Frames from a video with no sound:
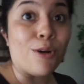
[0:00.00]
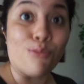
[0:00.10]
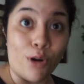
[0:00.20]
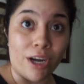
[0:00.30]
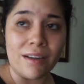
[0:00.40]
a
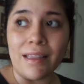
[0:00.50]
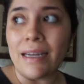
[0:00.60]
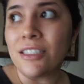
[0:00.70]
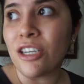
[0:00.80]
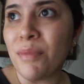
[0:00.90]
rug
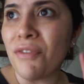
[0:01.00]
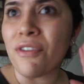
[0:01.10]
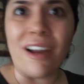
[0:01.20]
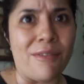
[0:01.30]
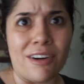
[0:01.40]
that took me
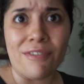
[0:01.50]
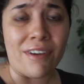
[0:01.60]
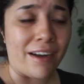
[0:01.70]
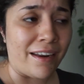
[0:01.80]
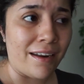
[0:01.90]
forever to
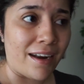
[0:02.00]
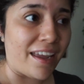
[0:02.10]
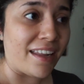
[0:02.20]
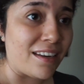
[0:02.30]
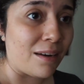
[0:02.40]
find and I
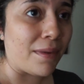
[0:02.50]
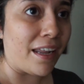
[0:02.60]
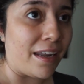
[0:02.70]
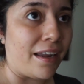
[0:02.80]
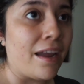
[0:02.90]
ended up
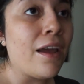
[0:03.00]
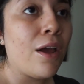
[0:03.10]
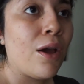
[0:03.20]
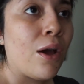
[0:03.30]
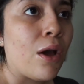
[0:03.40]
getting
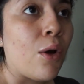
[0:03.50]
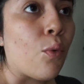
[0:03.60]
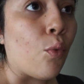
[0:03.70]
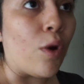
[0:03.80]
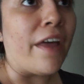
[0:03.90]

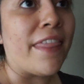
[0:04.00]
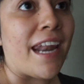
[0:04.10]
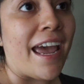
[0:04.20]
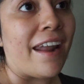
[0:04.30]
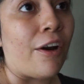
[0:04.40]
one that I
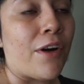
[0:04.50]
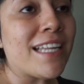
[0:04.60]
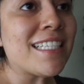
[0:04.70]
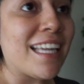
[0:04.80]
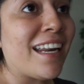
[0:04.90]
had already
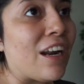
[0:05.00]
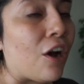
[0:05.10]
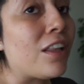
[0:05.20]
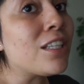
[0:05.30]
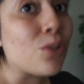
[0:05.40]
seen in
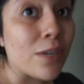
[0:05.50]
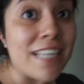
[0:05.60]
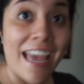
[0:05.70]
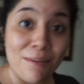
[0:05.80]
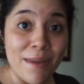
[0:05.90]
all the stores I
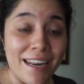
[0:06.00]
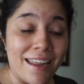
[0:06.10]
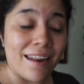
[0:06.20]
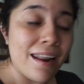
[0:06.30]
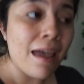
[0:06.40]
had been
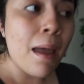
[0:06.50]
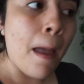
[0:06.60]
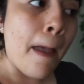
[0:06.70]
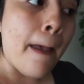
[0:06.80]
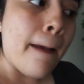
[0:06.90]
in.
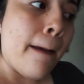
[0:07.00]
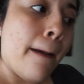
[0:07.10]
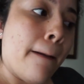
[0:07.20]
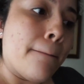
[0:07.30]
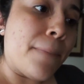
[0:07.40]

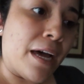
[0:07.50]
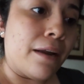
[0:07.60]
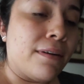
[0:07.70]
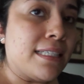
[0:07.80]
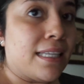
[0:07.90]
But it
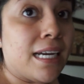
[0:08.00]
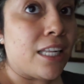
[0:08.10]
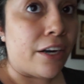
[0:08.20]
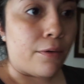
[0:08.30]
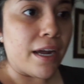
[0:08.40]
wasn't the
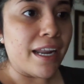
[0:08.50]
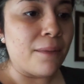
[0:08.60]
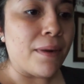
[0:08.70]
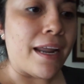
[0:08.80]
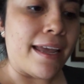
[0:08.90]
color I wanted,
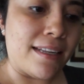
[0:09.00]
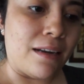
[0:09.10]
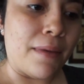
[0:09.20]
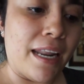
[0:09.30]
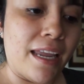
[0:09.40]
but I ended
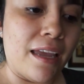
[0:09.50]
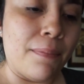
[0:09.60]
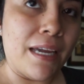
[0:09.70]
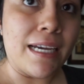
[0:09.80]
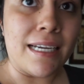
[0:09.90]
up getting it
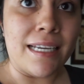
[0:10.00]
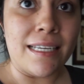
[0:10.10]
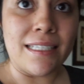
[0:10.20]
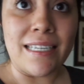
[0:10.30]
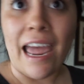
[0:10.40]

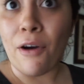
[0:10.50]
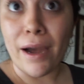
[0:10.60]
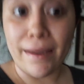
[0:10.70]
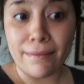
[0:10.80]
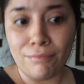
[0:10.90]
because now
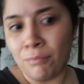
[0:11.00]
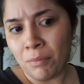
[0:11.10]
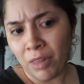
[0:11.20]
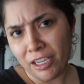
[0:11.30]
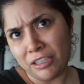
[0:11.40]
I
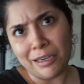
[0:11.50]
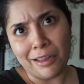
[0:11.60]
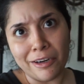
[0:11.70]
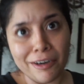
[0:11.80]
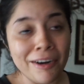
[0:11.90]
like the color.